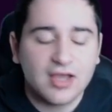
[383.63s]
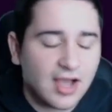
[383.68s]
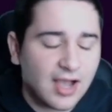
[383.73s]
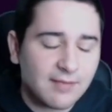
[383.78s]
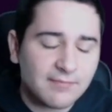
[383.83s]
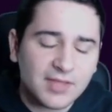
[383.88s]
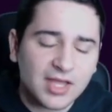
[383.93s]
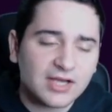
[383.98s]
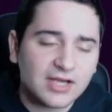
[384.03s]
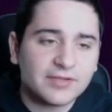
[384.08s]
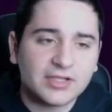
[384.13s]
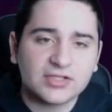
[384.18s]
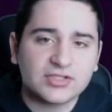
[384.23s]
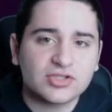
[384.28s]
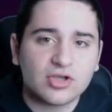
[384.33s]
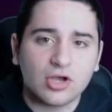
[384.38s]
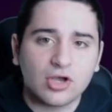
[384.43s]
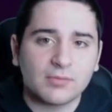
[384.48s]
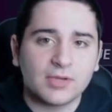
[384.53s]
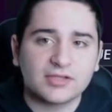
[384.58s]
I'm not even going to
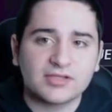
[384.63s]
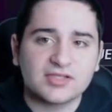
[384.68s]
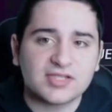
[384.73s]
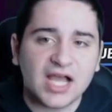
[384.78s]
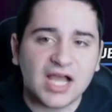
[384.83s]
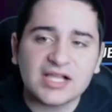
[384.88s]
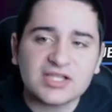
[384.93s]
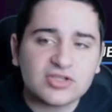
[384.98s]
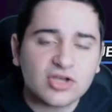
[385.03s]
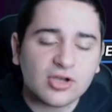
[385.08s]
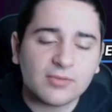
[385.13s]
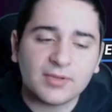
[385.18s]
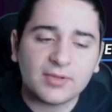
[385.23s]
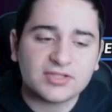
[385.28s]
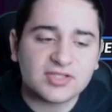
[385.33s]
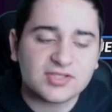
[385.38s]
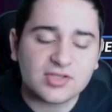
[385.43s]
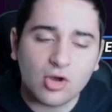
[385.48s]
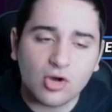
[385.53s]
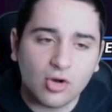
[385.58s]
talk about this. I talk
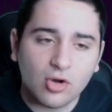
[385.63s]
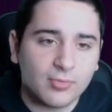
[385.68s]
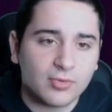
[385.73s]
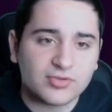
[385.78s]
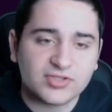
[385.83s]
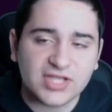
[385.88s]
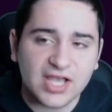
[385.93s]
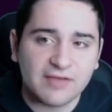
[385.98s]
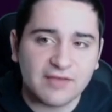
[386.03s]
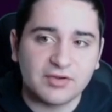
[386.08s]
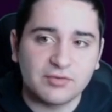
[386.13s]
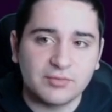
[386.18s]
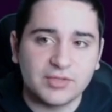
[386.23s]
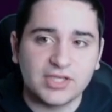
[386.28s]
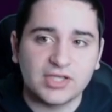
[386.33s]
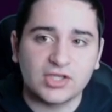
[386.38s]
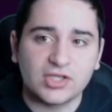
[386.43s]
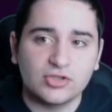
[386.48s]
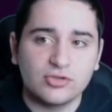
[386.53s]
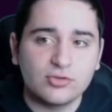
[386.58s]
about this almost every
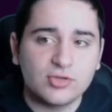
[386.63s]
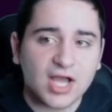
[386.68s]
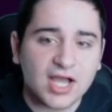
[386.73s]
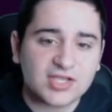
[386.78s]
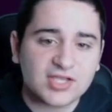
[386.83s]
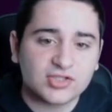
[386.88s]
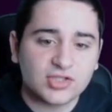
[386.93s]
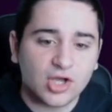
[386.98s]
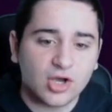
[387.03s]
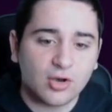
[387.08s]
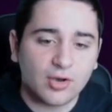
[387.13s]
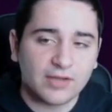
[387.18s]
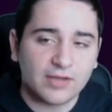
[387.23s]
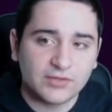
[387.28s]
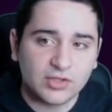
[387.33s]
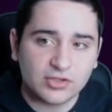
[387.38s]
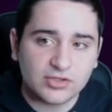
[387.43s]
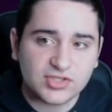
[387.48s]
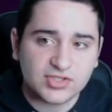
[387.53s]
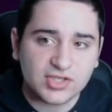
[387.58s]
week. You guys know if
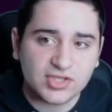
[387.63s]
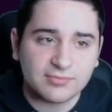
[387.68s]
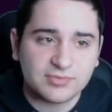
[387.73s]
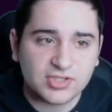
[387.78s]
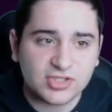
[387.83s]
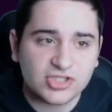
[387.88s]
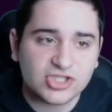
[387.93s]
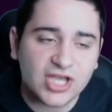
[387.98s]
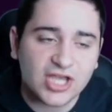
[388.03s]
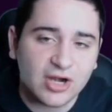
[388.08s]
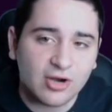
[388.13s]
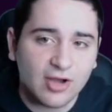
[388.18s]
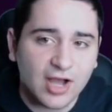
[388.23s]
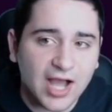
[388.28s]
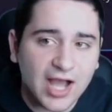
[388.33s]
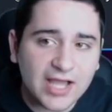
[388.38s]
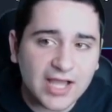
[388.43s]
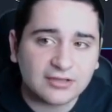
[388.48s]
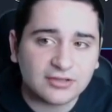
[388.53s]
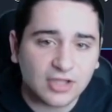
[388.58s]
you're a sub to the channel,
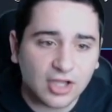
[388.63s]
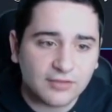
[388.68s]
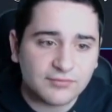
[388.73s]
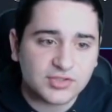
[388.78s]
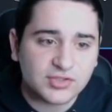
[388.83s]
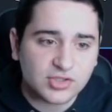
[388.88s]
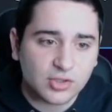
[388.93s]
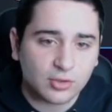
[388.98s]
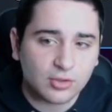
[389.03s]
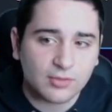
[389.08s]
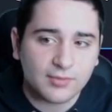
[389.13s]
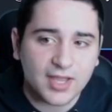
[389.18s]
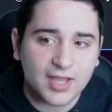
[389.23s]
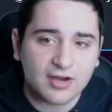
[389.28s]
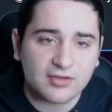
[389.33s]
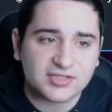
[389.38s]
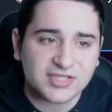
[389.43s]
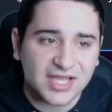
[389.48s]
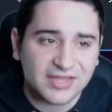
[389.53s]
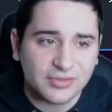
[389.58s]
I love solo
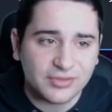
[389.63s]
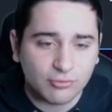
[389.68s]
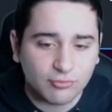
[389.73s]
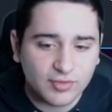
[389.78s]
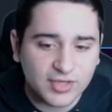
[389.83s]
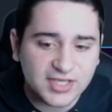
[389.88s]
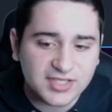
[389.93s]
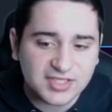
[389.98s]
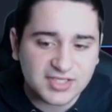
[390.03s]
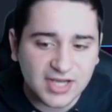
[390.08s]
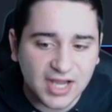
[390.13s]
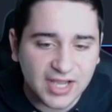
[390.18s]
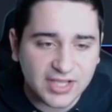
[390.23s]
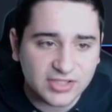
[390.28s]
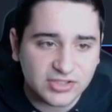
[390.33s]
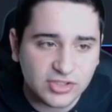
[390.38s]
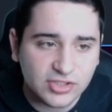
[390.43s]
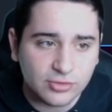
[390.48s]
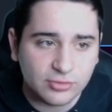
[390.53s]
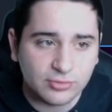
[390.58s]
battles. And the reason I
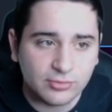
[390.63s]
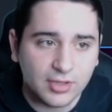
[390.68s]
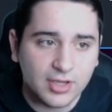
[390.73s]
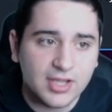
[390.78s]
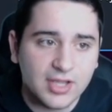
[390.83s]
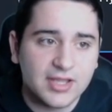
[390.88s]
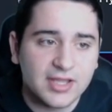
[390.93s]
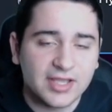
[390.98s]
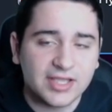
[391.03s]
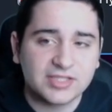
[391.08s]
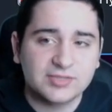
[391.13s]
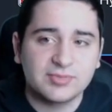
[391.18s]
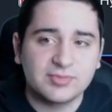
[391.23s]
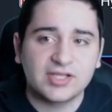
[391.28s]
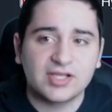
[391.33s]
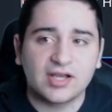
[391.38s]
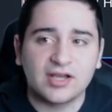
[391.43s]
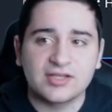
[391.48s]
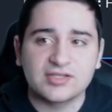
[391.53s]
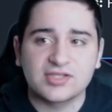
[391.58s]
do is
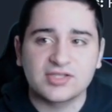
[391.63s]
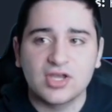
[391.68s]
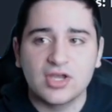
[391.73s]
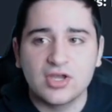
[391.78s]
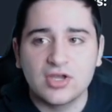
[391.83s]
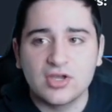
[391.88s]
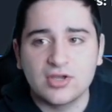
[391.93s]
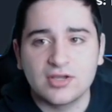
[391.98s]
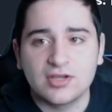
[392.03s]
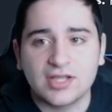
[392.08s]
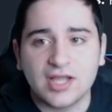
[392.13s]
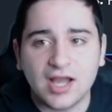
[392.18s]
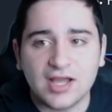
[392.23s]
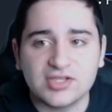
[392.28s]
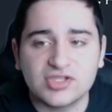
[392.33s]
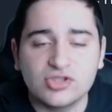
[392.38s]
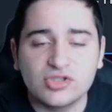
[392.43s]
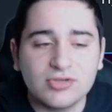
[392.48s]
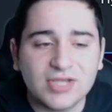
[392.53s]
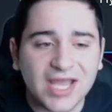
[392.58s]
because,
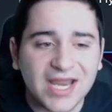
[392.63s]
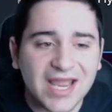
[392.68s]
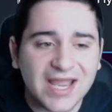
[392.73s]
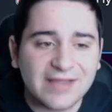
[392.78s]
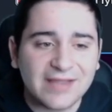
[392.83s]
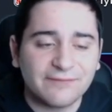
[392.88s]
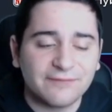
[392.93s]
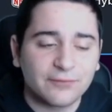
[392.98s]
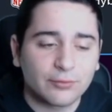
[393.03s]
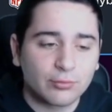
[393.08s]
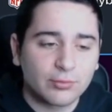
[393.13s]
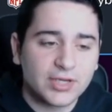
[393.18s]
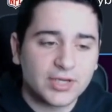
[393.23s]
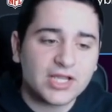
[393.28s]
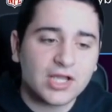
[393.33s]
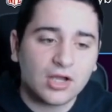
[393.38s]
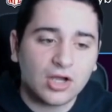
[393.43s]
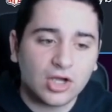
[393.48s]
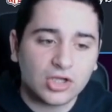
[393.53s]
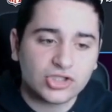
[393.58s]
guys, you get a
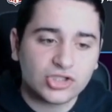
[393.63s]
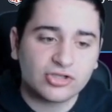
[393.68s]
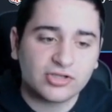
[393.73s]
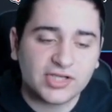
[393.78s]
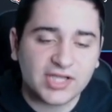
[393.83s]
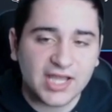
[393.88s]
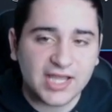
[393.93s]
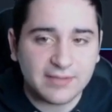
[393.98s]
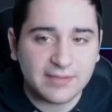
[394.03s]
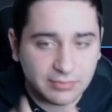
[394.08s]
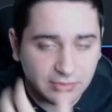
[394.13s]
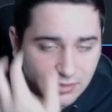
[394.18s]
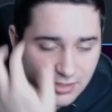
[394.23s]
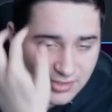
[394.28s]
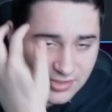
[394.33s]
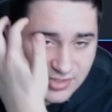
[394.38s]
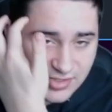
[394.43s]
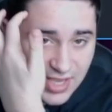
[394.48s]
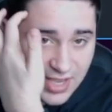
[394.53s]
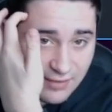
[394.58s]
free 100K
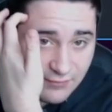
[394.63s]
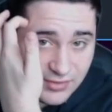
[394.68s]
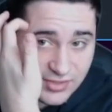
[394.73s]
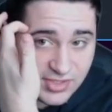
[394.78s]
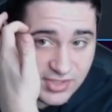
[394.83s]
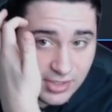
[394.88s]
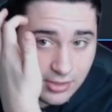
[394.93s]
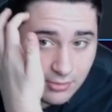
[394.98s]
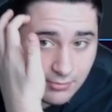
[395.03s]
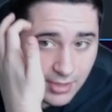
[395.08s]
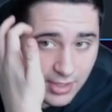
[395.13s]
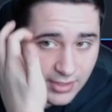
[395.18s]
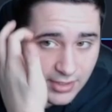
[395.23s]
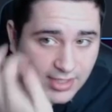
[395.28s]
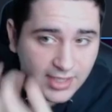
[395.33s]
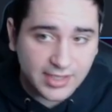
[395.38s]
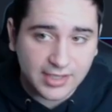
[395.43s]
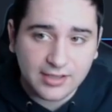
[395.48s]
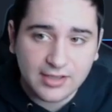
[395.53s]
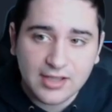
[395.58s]
plus every single
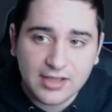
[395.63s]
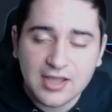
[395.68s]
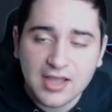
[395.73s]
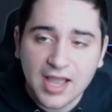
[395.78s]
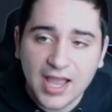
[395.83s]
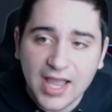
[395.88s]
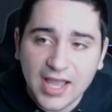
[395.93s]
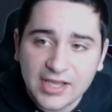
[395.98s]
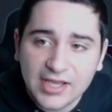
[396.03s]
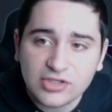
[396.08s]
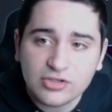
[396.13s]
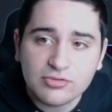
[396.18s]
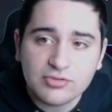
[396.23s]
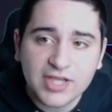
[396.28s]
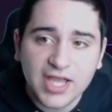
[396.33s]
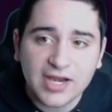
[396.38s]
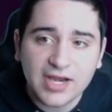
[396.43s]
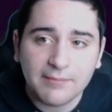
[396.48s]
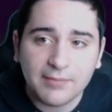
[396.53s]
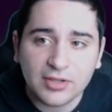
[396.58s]
Monday, and you
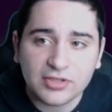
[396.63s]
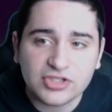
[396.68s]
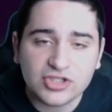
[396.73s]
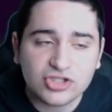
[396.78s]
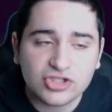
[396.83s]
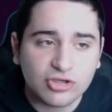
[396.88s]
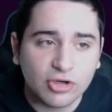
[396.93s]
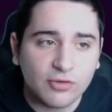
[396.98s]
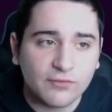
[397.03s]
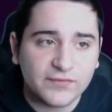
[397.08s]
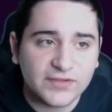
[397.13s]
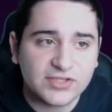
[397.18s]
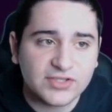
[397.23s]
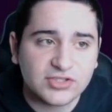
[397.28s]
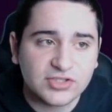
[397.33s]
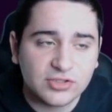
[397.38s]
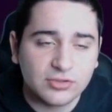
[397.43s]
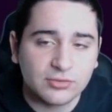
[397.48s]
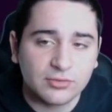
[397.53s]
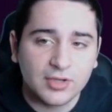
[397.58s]
get a bunch of trophies
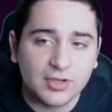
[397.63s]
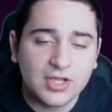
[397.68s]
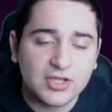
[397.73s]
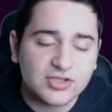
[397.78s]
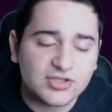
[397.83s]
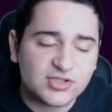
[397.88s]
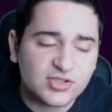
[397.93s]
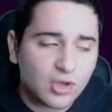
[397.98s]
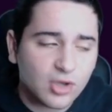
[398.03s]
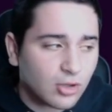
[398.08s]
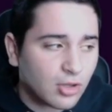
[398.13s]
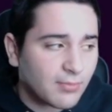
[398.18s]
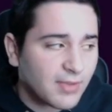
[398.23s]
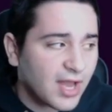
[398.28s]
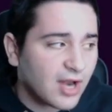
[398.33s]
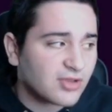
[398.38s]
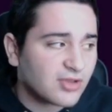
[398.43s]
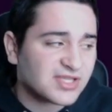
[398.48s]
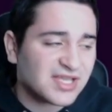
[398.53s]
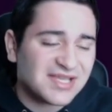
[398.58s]
too. Solo
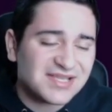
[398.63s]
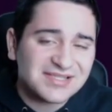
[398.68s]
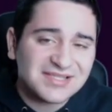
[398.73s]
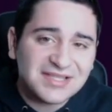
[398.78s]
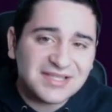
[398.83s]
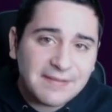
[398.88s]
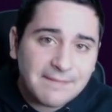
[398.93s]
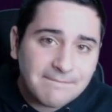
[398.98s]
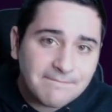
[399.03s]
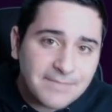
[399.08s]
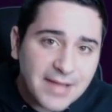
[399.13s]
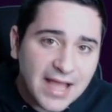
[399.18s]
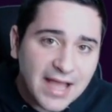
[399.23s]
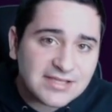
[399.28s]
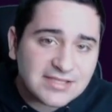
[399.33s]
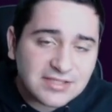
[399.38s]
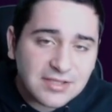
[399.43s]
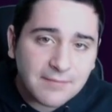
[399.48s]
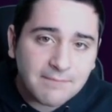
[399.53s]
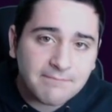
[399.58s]
battles is the
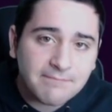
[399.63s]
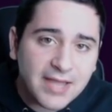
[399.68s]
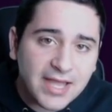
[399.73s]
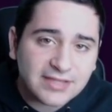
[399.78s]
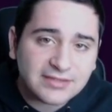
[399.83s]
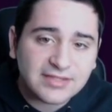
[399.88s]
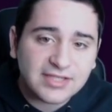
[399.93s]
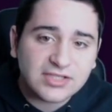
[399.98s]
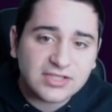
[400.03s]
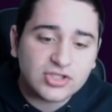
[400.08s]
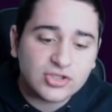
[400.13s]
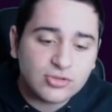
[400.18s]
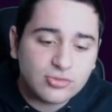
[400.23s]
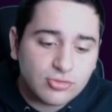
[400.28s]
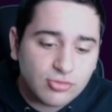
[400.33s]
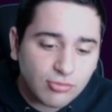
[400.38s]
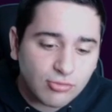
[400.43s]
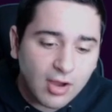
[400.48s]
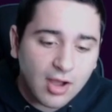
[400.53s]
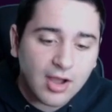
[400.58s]
best method to
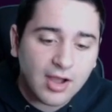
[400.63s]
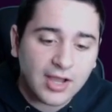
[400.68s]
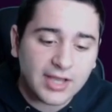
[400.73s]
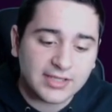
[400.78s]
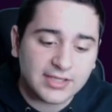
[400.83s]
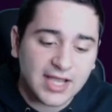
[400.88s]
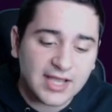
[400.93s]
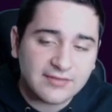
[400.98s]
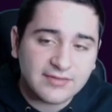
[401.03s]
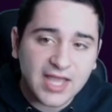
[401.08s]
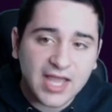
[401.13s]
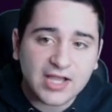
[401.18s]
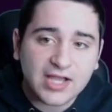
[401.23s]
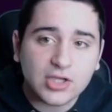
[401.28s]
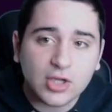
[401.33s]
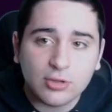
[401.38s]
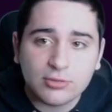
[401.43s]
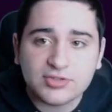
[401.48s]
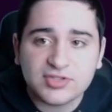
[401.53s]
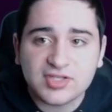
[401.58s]
grind, and that
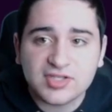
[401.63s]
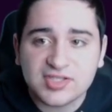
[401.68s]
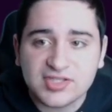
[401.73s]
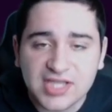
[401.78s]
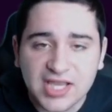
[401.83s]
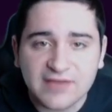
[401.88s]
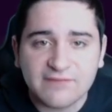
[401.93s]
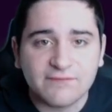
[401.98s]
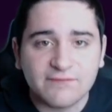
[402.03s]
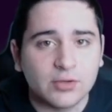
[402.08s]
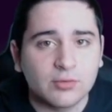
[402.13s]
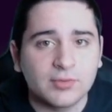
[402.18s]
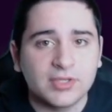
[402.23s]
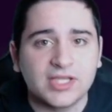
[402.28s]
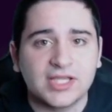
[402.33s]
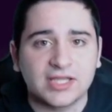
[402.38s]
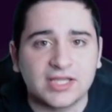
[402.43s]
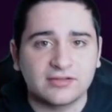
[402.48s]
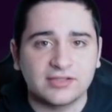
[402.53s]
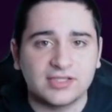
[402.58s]
goes the same for
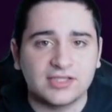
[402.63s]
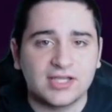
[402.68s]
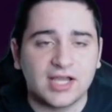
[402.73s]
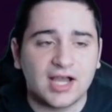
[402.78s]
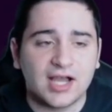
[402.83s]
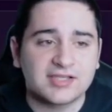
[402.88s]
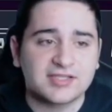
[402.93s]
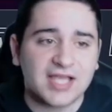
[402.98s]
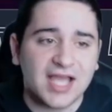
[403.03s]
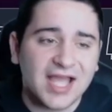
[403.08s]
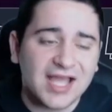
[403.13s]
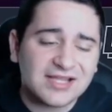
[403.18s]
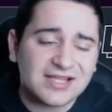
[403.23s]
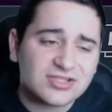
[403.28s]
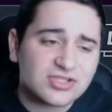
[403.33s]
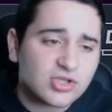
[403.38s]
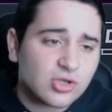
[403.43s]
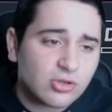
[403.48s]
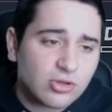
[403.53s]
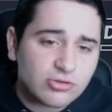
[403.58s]
Weekend League, guys, and
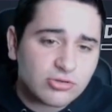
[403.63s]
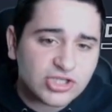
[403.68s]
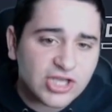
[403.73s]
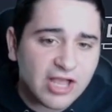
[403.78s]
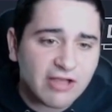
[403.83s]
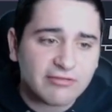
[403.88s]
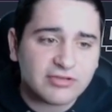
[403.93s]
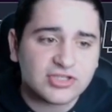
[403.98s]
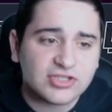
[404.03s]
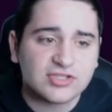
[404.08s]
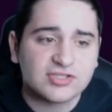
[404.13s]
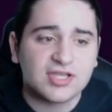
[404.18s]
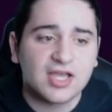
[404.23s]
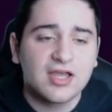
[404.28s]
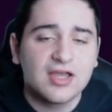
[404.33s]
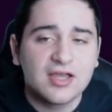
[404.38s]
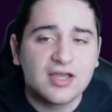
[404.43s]
solo challenges.